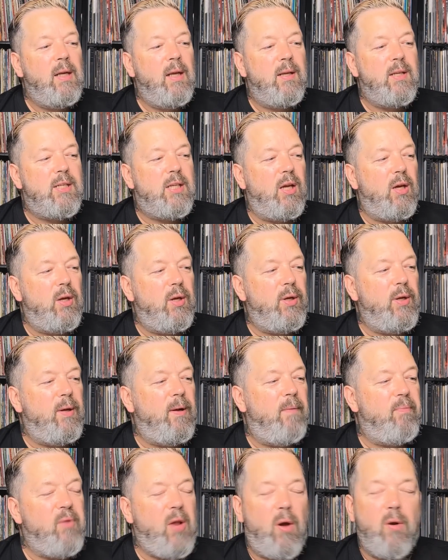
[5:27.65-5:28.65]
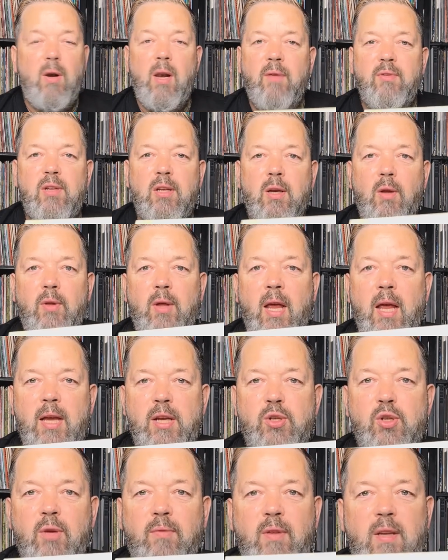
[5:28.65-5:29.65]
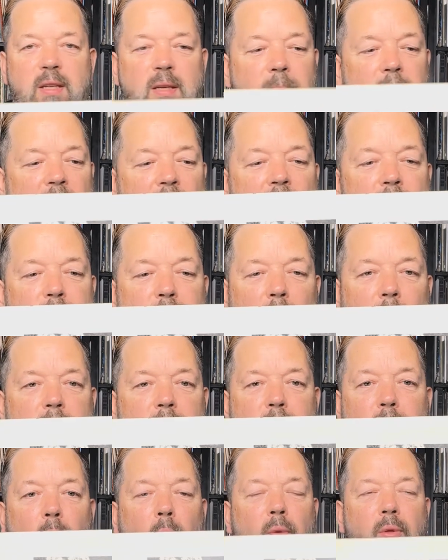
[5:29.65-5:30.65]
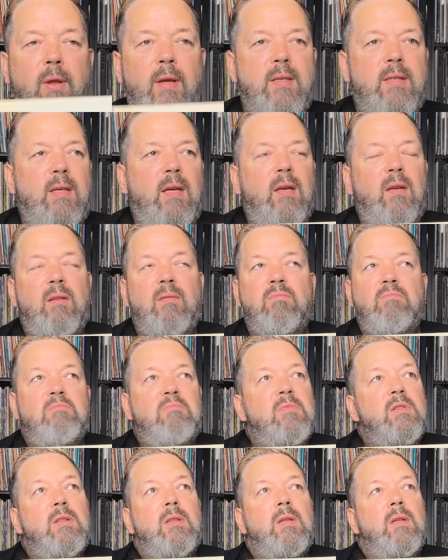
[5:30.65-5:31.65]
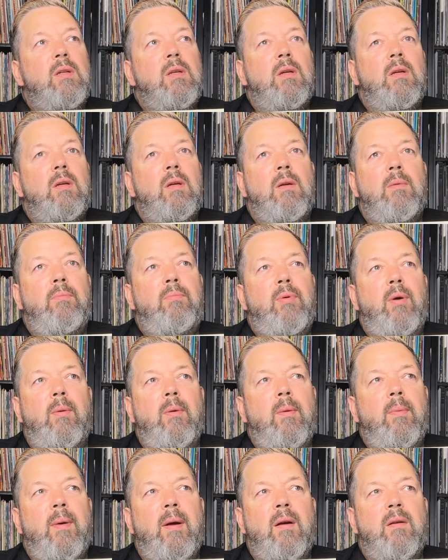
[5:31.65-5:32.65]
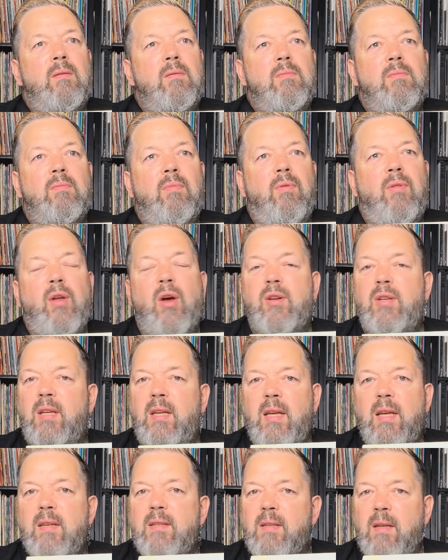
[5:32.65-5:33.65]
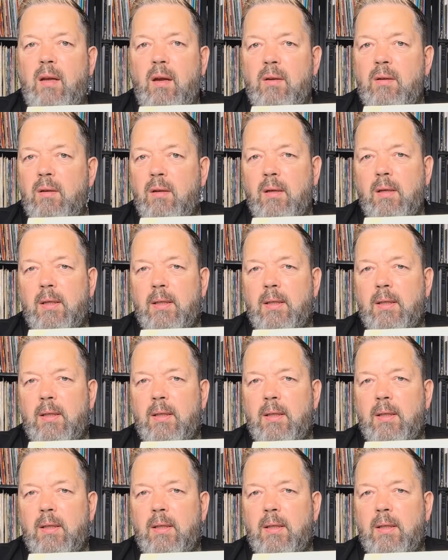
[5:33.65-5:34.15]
So I'd love to know the history of this. I mean, I probably bought this in probably about 30 years ago.